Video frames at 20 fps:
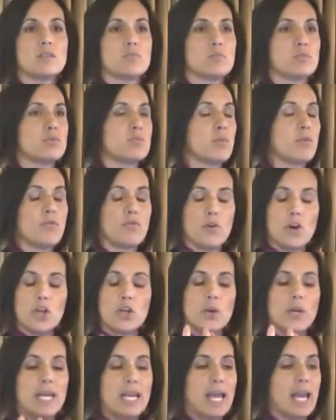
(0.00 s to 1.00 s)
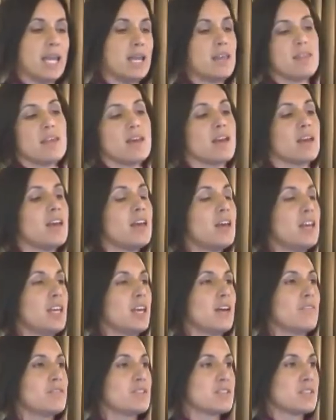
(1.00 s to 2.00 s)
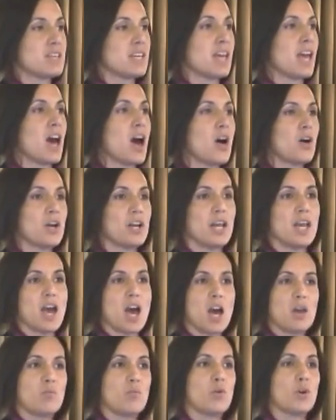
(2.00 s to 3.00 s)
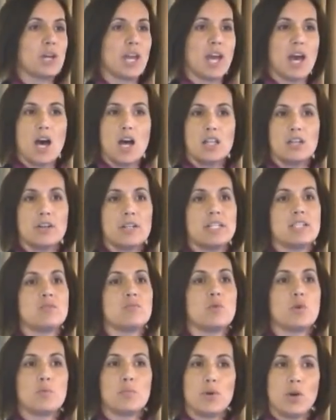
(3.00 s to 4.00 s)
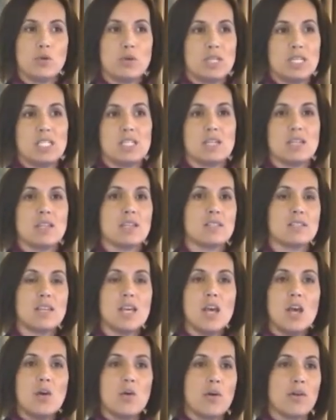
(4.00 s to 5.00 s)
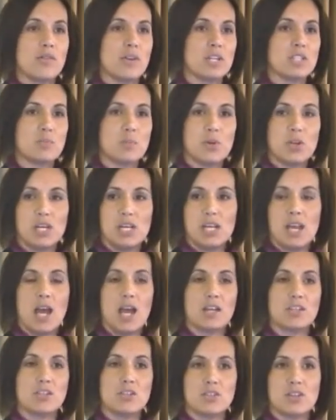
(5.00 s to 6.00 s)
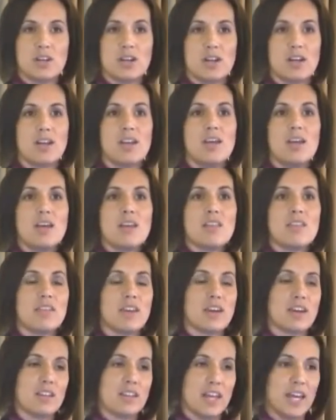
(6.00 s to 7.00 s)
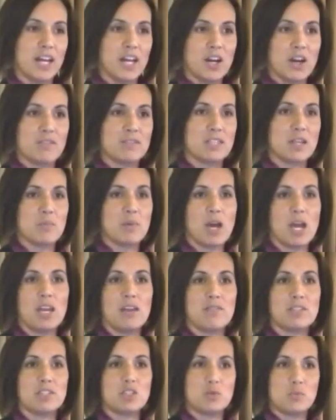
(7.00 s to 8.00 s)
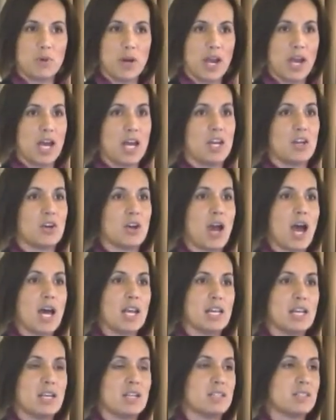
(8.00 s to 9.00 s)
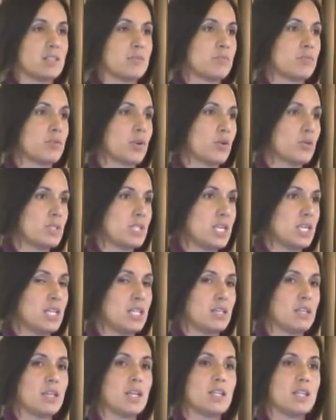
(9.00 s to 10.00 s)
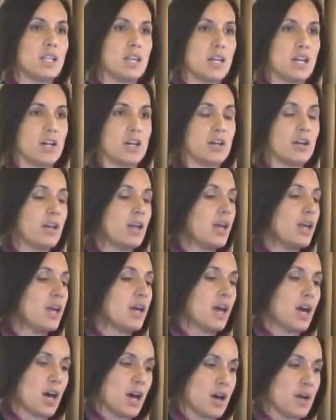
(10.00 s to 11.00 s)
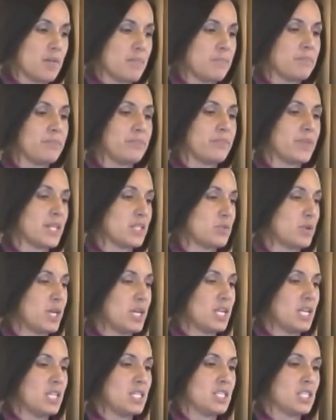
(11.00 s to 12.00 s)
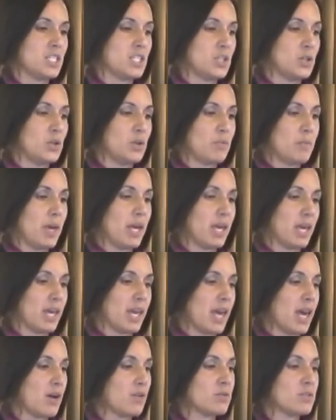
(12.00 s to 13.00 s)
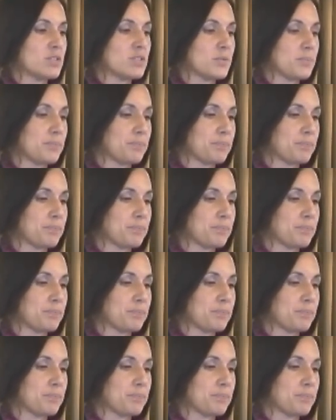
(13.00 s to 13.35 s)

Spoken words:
So before you eat anything, you have to think, how can I add more calories, more protein to this? Whether it's putting an extra thick layer of some kind of a spread or adding some protein in there, that's what you need to do to make it count.